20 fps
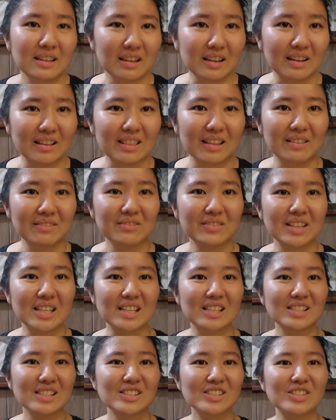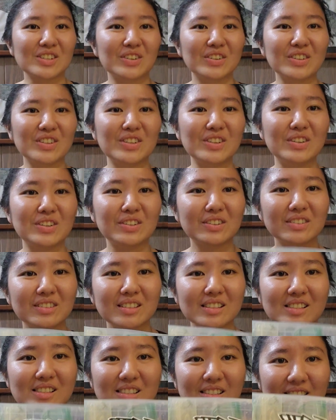here, let me show you.
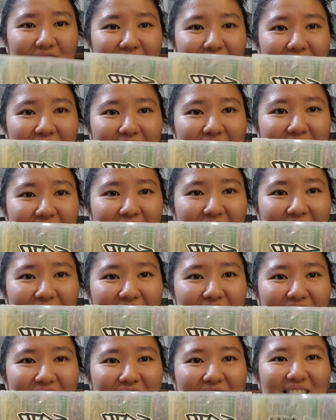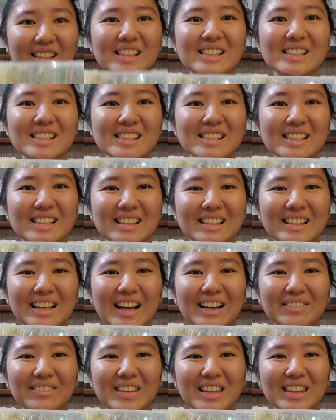So Sato Lures
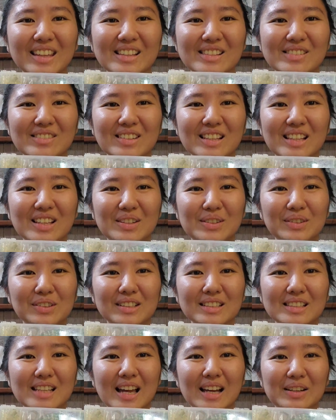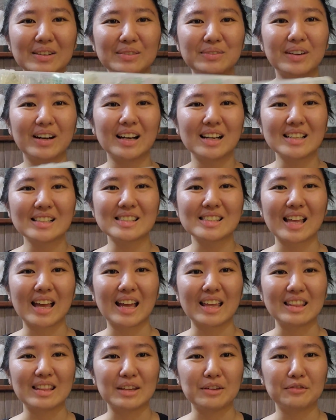got me this really cool tackle box,
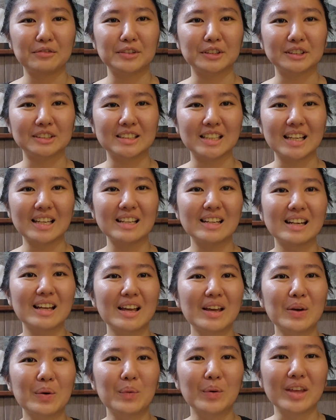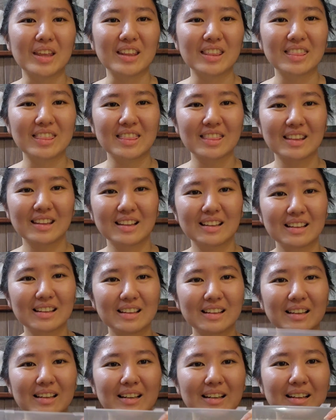and they filled it with
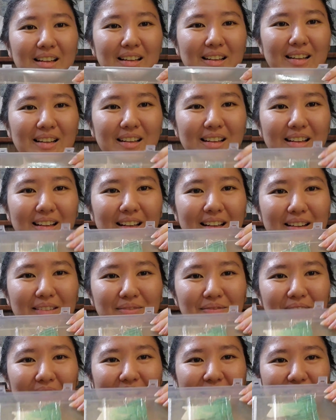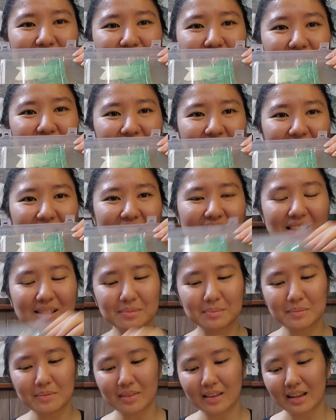a bunch of goodies.
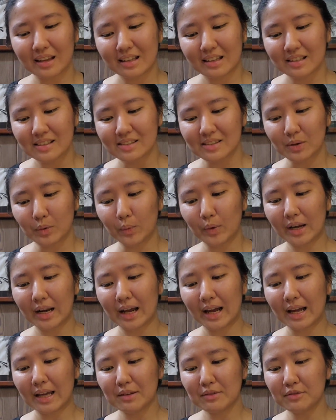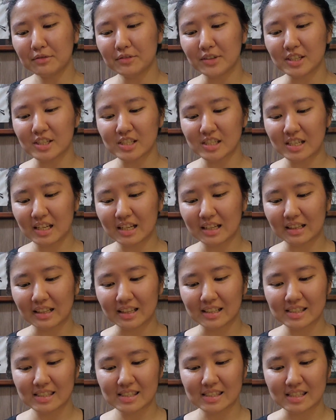So when I'm fishing,
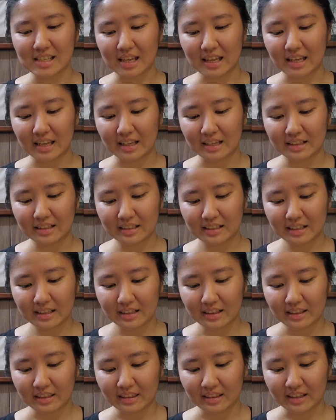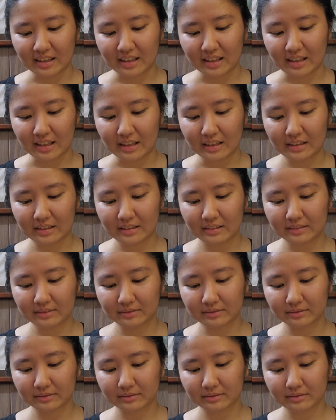let's say, the
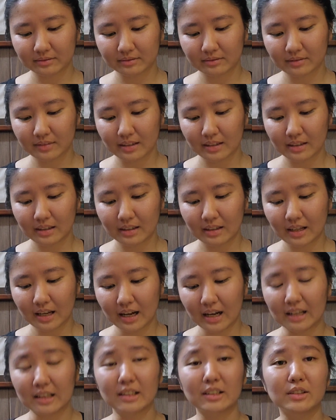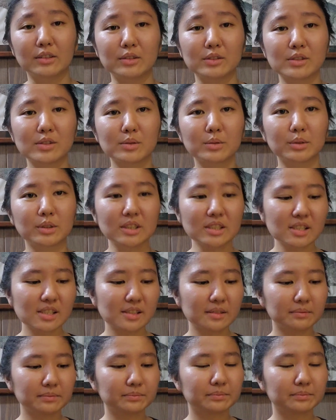halaloo schools,